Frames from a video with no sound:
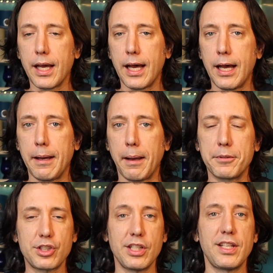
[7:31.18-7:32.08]
I'm
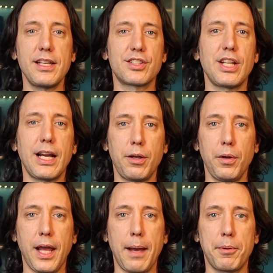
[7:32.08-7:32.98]
just going to tell you, it's not going
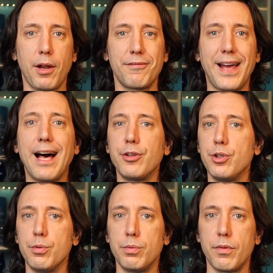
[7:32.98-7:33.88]
to happen on
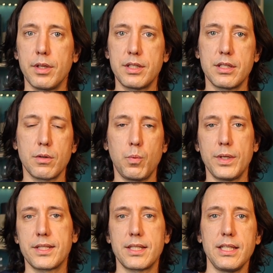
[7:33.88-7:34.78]
value. This is a
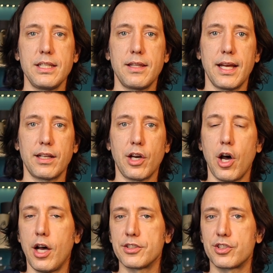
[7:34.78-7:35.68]
whiskey that
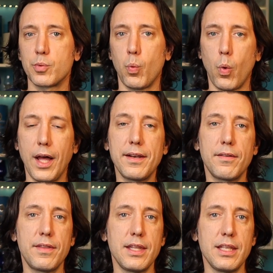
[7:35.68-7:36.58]
costs what
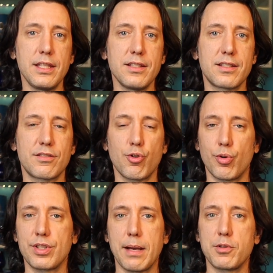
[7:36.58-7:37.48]
these sort
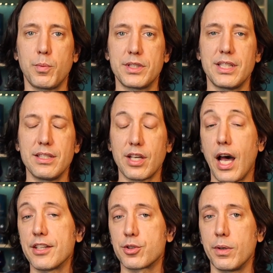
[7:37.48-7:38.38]
of types of whiskeys
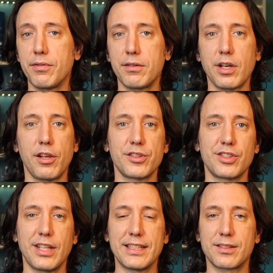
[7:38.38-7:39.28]
cost, $25,
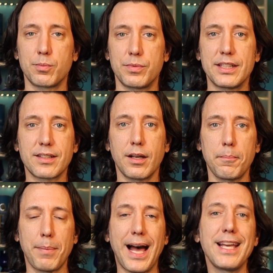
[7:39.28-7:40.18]
and that's going to
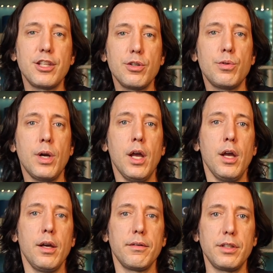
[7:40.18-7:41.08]
buy you,
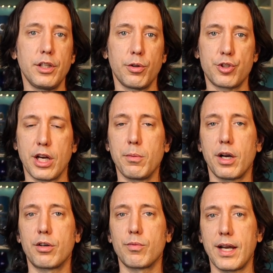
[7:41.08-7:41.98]
Johnnie
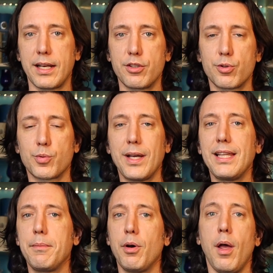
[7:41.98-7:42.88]
Walker Red and Dewar's White
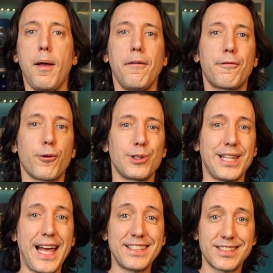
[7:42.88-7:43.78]
Label for
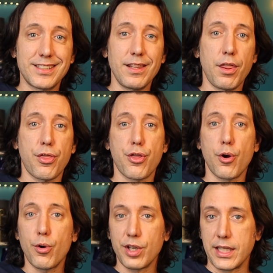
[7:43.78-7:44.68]
less than
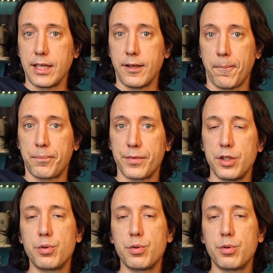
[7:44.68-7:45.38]
$30. You